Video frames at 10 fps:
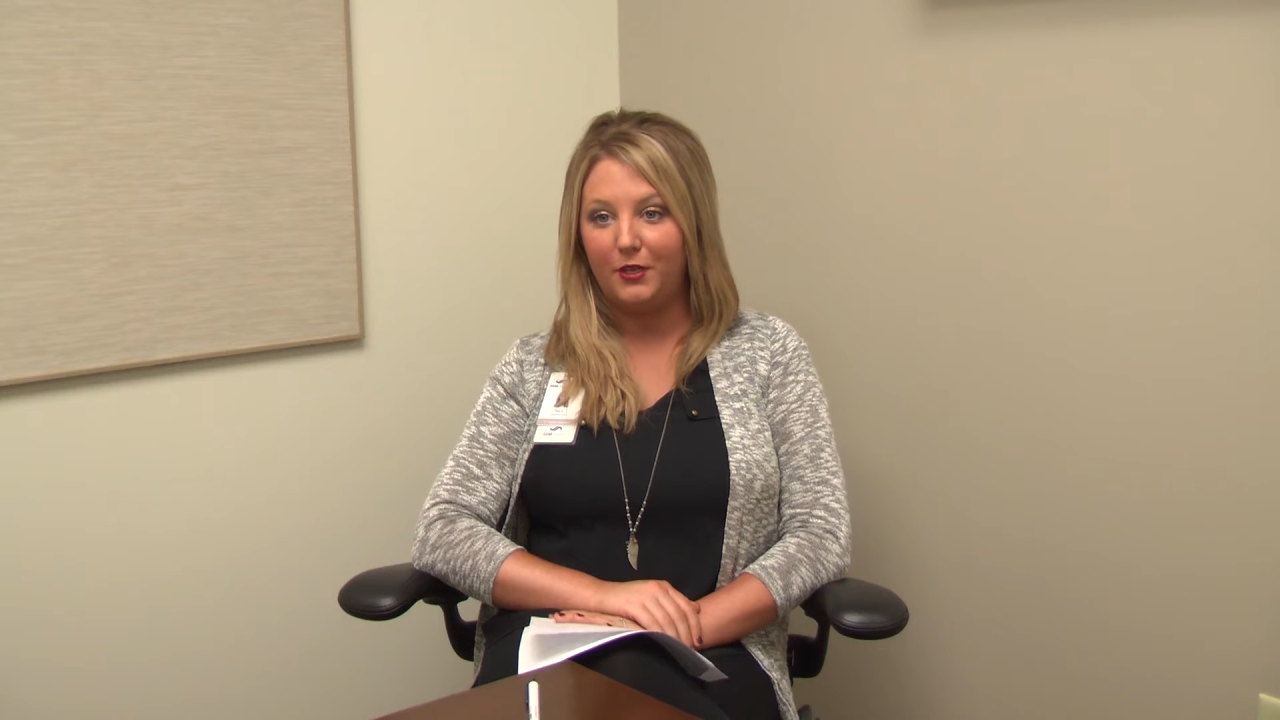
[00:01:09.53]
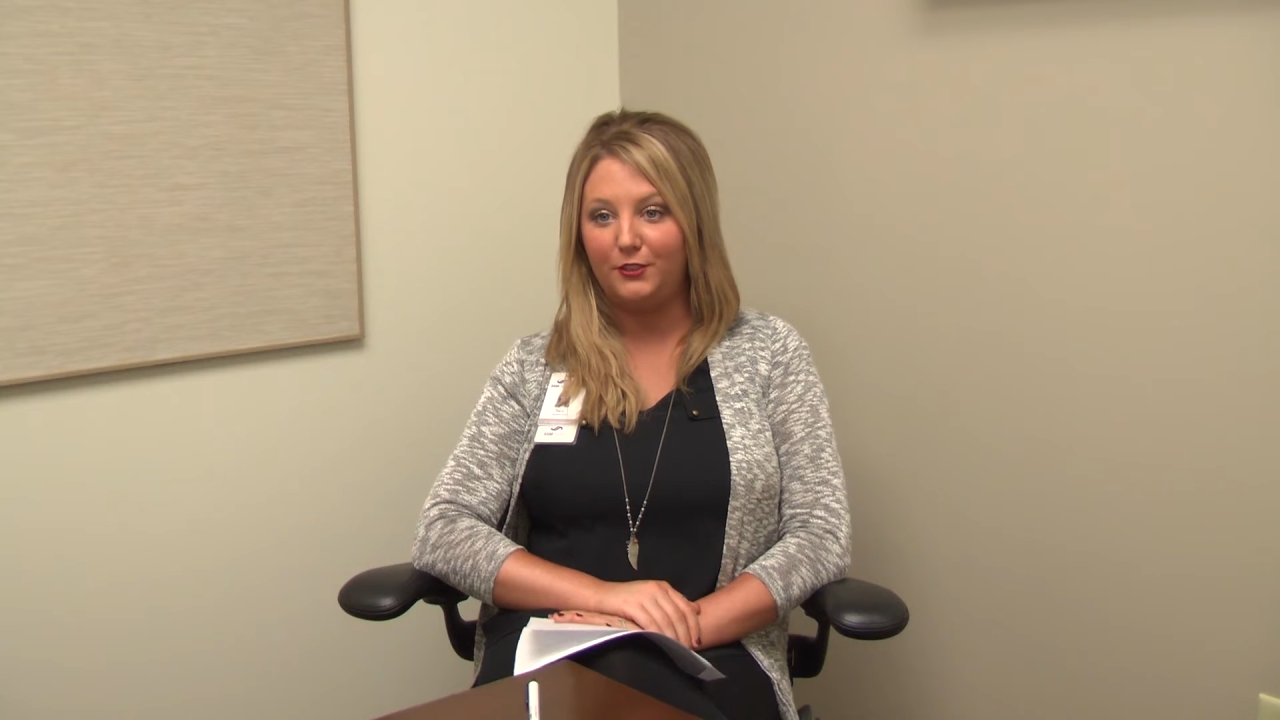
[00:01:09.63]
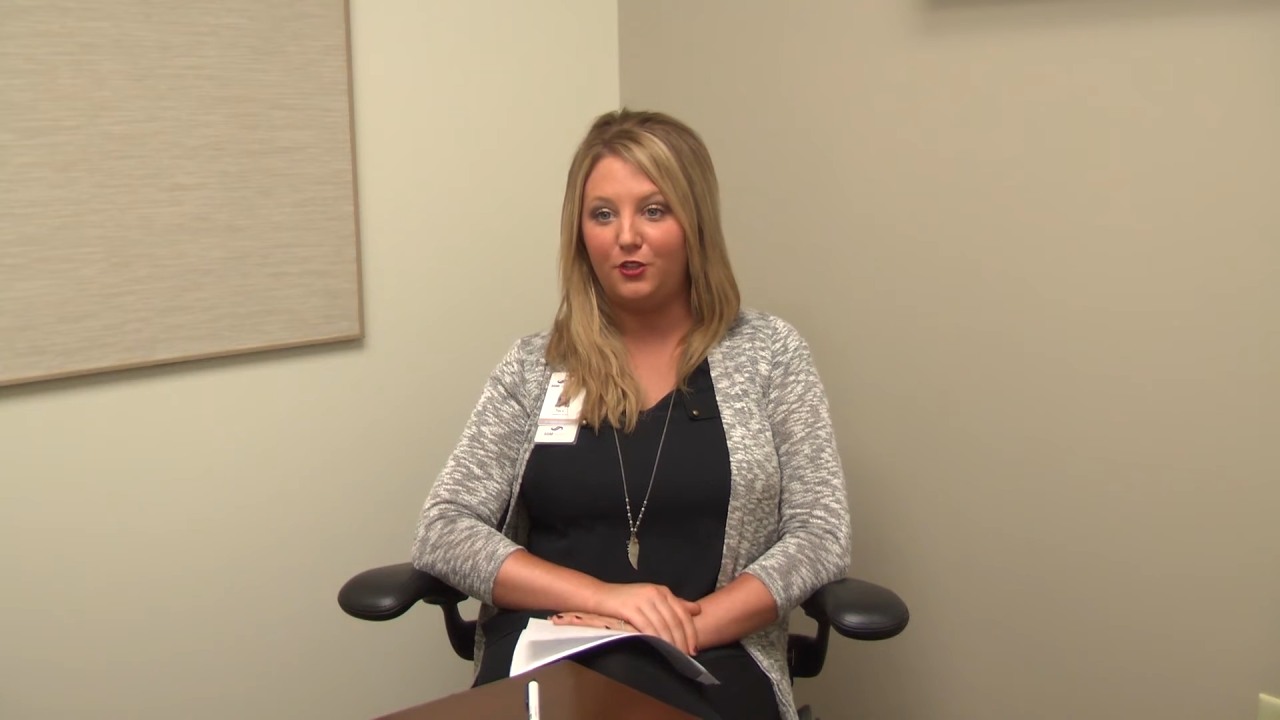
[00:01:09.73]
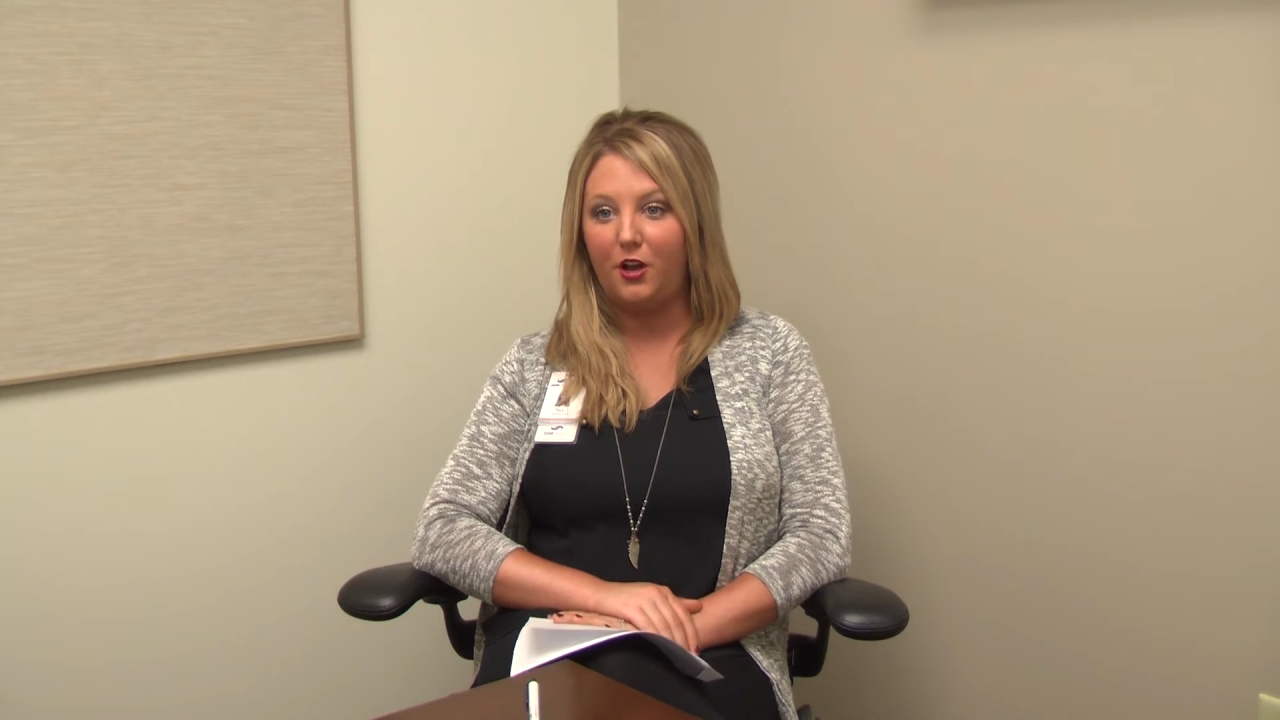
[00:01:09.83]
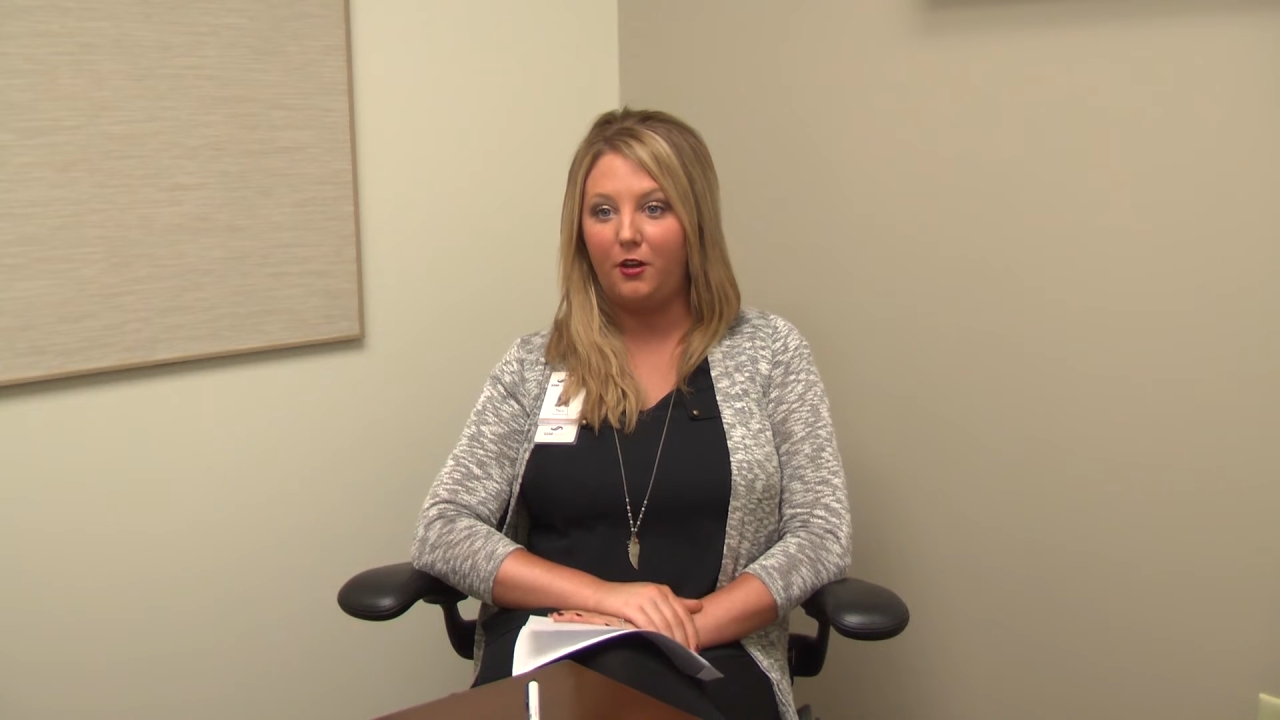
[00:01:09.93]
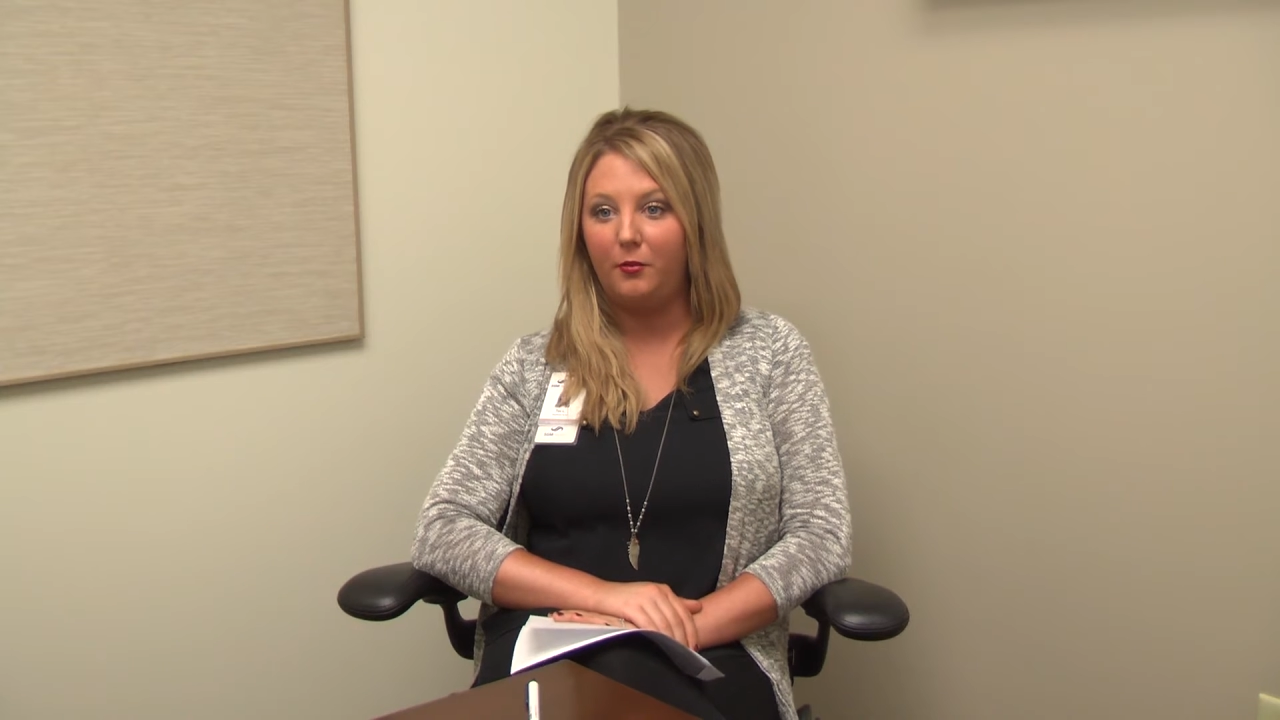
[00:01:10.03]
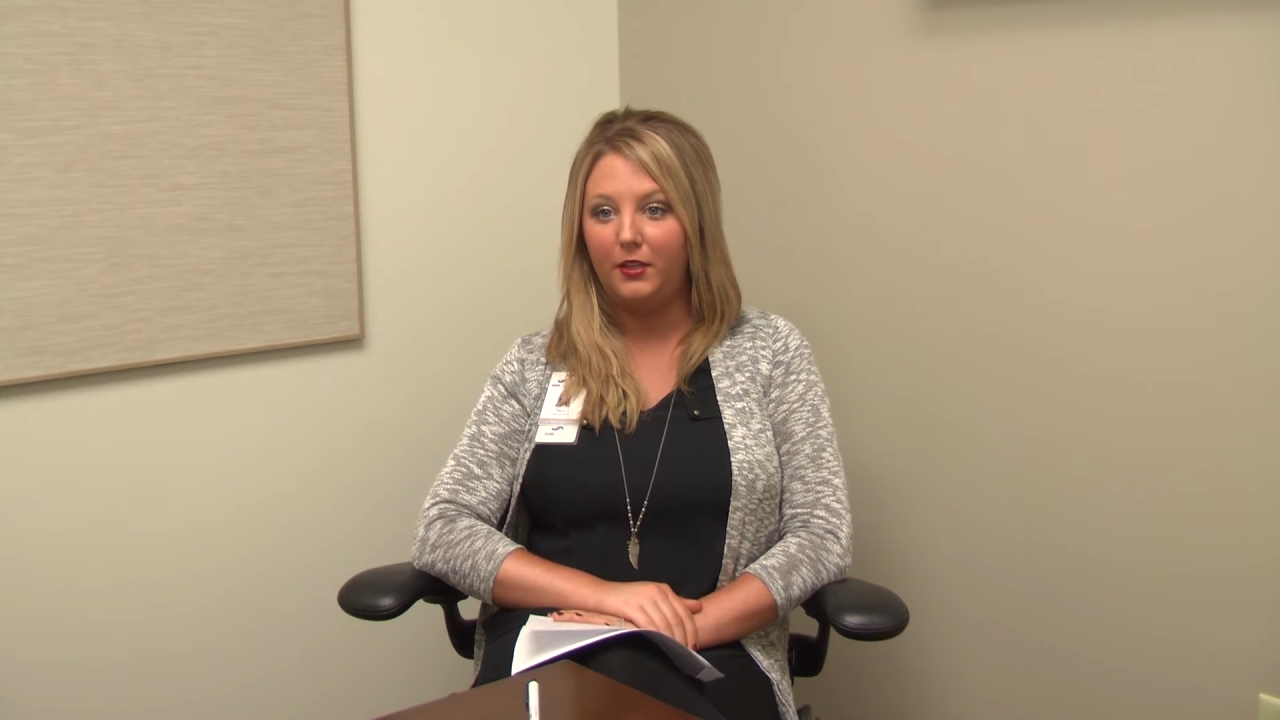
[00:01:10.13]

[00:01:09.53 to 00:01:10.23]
my job